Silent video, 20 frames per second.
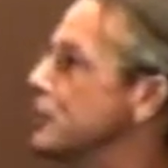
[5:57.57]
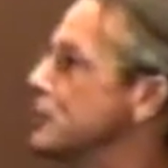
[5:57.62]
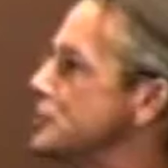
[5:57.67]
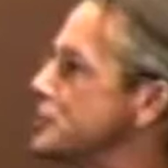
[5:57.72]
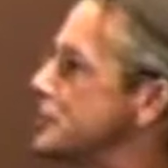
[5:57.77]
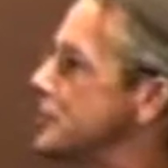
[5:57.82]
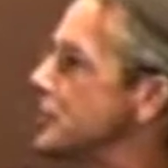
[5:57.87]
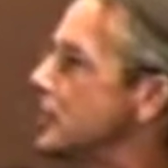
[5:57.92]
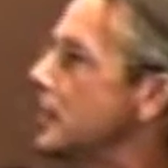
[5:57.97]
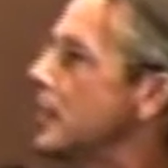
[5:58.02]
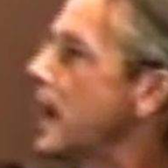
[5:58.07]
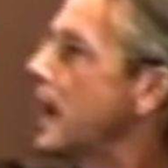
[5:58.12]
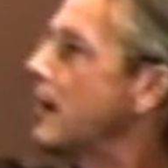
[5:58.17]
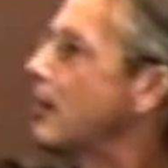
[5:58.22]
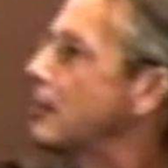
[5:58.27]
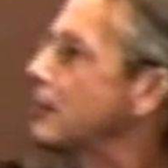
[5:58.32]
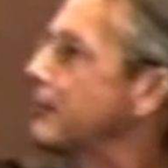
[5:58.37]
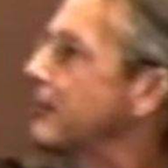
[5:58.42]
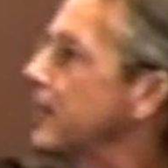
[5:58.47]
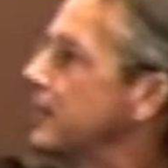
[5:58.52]
And it's in
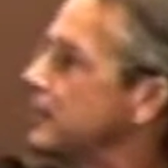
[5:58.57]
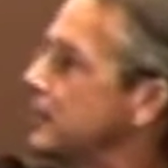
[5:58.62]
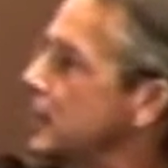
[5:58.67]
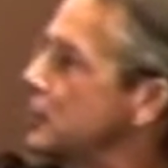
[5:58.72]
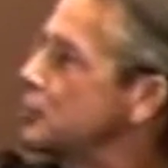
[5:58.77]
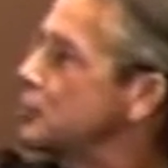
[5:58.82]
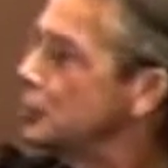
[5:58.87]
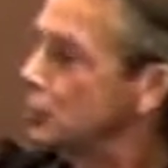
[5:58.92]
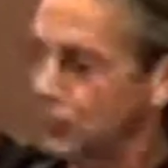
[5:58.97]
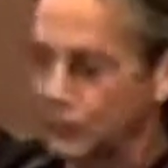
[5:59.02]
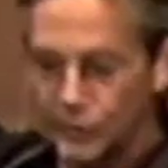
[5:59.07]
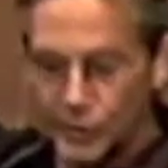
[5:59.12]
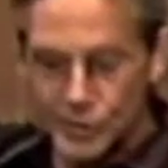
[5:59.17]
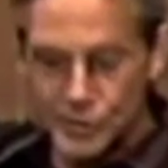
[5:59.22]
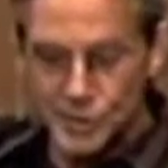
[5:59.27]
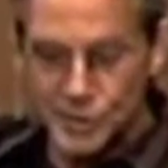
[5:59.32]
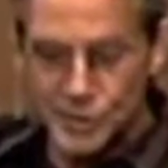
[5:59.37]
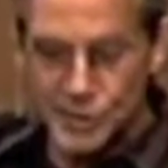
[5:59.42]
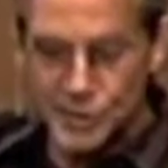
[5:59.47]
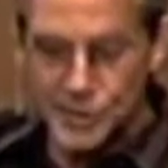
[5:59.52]
our foundational
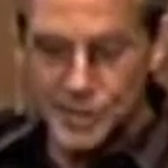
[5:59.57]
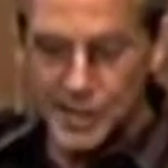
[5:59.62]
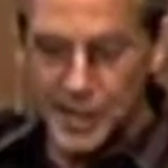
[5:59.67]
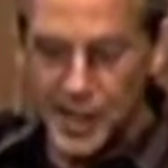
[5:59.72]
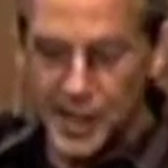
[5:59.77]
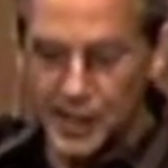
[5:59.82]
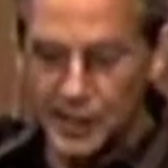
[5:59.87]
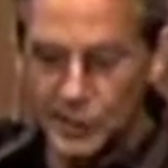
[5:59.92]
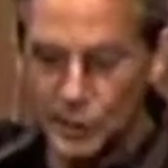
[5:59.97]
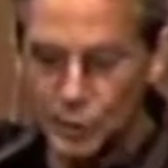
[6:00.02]
verses today